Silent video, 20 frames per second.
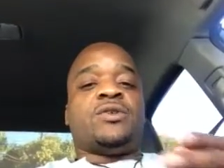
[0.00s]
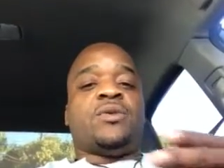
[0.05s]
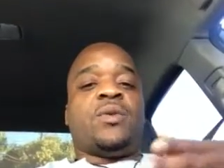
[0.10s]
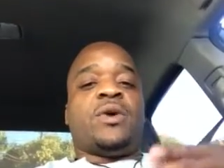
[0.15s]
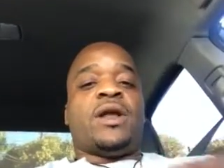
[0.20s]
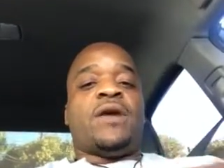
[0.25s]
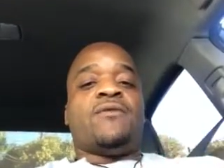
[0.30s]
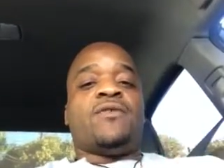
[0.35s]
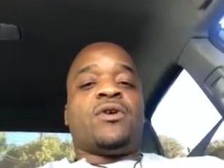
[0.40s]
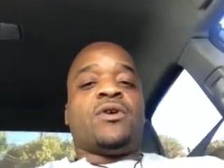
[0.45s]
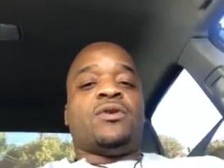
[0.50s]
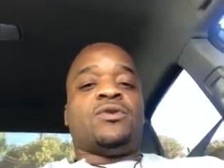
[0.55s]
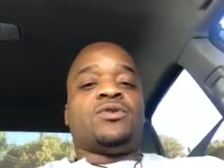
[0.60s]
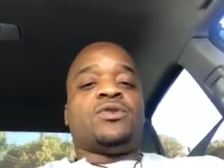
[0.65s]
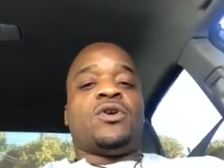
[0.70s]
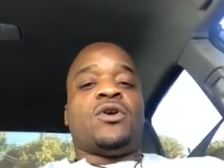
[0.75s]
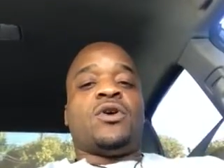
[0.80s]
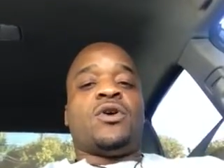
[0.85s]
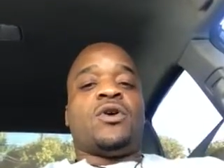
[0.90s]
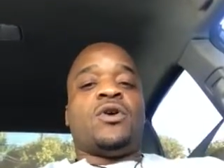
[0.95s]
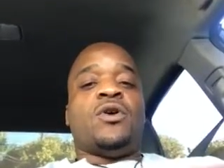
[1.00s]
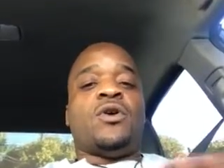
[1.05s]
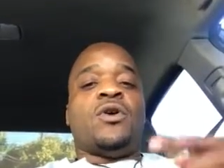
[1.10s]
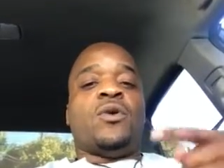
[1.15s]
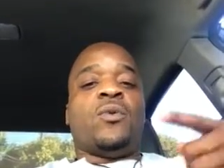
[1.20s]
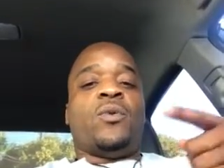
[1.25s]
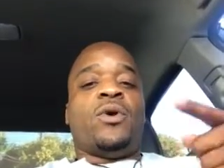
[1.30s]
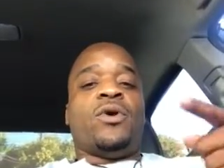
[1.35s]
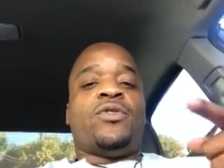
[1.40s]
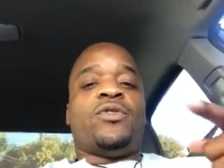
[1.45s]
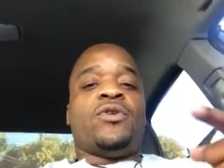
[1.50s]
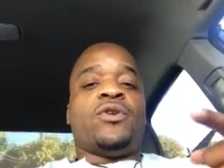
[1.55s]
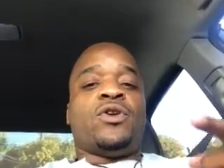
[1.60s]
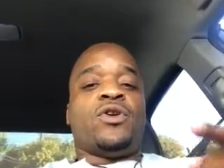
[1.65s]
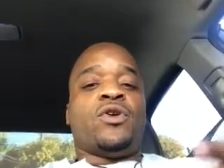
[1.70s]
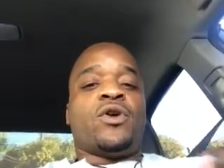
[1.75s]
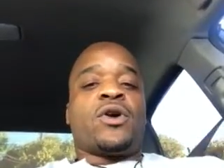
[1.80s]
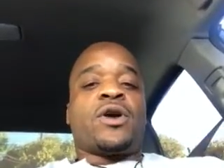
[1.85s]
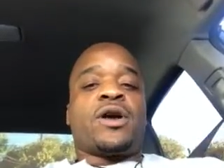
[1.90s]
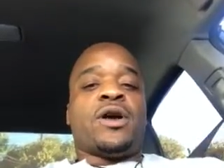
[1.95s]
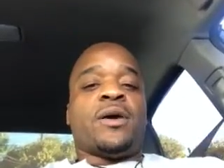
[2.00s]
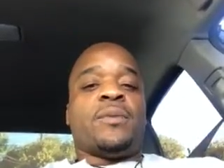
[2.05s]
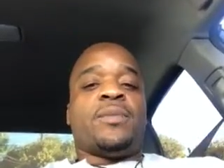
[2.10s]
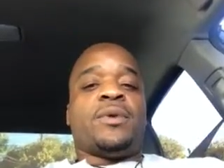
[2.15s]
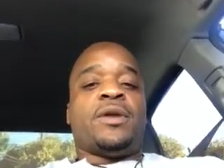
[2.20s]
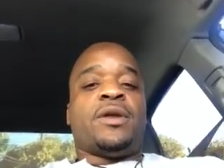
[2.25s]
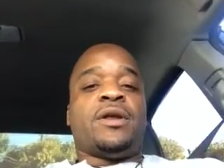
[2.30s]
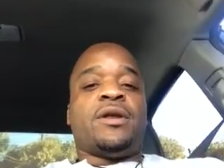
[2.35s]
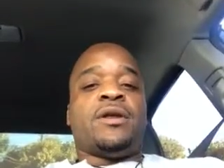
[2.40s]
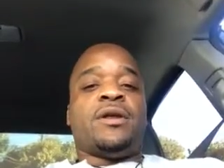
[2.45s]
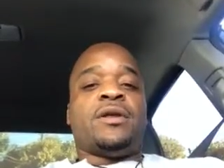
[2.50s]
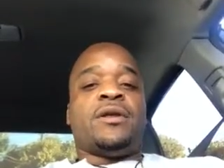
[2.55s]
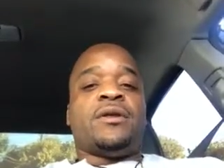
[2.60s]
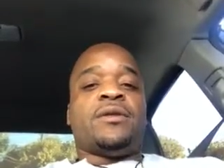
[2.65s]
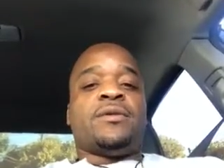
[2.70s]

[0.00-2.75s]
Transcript: to whatever goes on with your company.